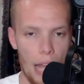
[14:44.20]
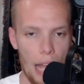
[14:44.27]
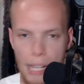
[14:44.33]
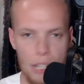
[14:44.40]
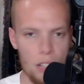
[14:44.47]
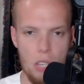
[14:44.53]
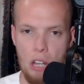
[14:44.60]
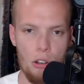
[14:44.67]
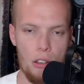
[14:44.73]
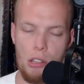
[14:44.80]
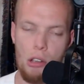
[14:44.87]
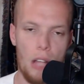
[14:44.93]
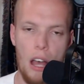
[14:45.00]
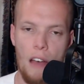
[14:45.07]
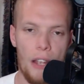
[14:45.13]
I could see Chris
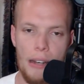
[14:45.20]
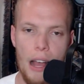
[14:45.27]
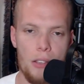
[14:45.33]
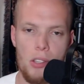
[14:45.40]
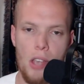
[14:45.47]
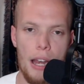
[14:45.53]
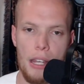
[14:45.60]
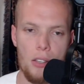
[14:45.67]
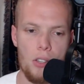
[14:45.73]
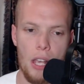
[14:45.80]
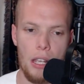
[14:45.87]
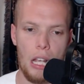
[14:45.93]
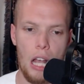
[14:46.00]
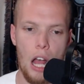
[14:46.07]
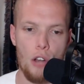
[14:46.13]
Olave not signing a
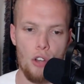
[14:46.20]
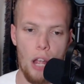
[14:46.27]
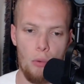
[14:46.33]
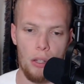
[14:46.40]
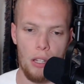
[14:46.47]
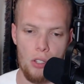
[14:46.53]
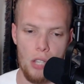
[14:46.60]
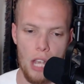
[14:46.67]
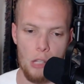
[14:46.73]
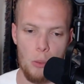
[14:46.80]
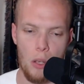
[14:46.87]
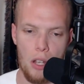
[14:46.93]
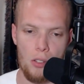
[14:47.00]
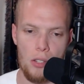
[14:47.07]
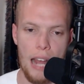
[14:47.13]
second contract with the Saints,
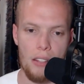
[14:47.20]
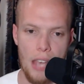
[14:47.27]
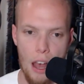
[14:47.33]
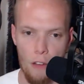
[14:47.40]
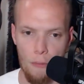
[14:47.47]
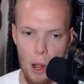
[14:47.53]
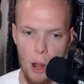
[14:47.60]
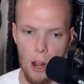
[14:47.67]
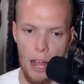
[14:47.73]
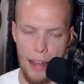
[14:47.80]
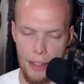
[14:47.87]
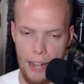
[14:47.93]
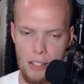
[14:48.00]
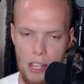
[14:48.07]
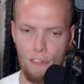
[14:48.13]
because that's how
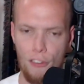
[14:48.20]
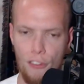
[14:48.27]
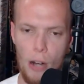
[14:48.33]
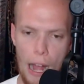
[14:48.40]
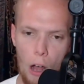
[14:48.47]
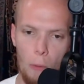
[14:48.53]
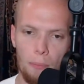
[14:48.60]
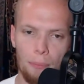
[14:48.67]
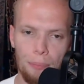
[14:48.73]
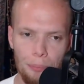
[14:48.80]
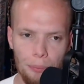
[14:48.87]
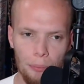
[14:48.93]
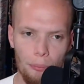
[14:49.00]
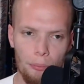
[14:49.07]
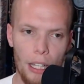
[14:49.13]
far out
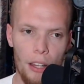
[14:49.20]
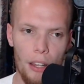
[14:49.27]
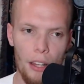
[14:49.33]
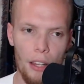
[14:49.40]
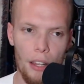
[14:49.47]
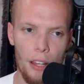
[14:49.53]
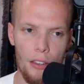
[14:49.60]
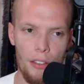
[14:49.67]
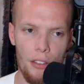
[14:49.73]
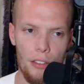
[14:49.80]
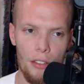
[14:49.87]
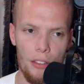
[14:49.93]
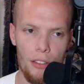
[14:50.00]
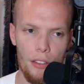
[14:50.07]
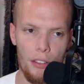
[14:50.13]
they are.
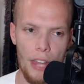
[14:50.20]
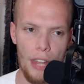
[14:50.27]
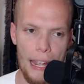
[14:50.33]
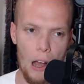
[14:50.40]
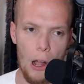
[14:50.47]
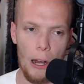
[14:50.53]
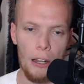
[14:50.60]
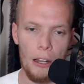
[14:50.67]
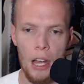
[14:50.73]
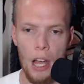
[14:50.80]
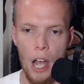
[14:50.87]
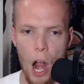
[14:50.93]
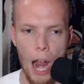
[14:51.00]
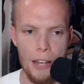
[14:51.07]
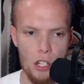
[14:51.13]
All right, just a few
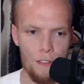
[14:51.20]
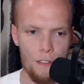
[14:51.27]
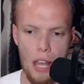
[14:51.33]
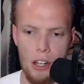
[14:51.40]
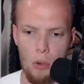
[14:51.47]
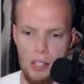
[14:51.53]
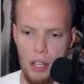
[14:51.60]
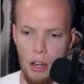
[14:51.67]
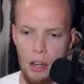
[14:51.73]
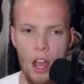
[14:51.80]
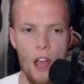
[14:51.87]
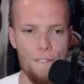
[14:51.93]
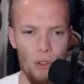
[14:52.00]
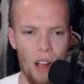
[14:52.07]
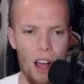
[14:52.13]
takeaways here
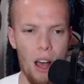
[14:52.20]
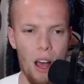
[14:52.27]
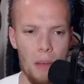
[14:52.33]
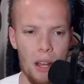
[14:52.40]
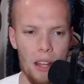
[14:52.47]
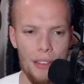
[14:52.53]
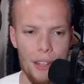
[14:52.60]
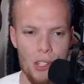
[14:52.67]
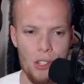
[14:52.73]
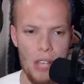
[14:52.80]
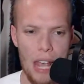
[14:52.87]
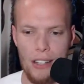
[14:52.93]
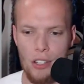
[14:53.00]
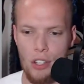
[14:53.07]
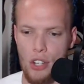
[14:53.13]
from the
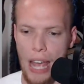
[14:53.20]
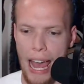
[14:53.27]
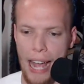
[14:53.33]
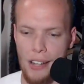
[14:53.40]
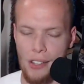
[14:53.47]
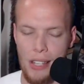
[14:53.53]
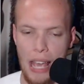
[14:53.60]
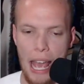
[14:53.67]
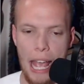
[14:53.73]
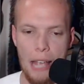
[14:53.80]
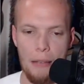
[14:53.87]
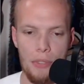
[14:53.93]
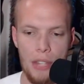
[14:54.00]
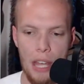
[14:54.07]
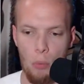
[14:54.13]
Saints-Jags
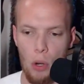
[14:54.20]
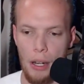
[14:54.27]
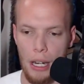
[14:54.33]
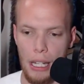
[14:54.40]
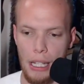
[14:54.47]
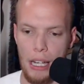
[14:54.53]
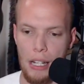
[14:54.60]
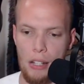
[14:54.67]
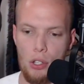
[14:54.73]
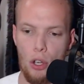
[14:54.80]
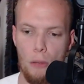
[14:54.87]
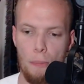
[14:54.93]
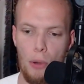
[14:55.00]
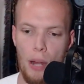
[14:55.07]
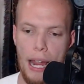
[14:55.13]
game, then we're going to get into
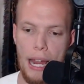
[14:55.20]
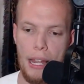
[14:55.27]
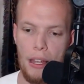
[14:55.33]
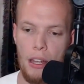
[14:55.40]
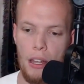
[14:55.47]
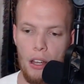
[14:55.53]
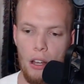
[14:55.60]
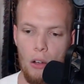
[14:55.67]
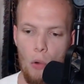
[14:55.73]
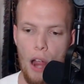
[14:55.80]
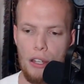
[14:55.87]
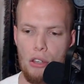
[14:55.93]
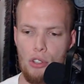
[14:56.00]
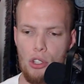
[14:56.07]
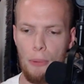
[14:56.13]
a break. Why
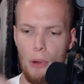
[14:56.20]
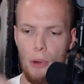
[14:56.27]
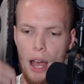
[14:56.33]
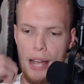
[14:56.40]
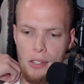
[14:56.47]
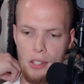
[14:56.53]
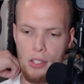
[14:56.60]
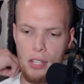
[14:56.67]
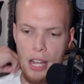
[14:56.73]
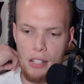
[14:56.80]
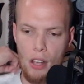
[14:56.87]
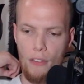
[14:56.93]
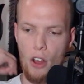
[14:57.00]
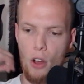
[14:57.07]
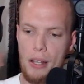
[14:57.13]
are you surprised? The
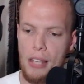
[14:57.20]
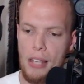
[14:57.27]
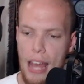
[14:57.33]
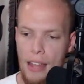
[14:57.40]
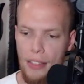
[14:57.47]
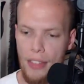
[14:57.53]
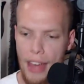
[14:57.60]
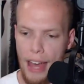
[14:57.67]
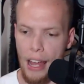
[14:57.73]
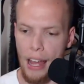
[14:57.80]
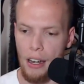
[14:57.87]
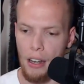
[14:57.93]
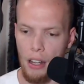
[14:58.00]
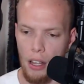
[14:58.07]
Saints, I've always had that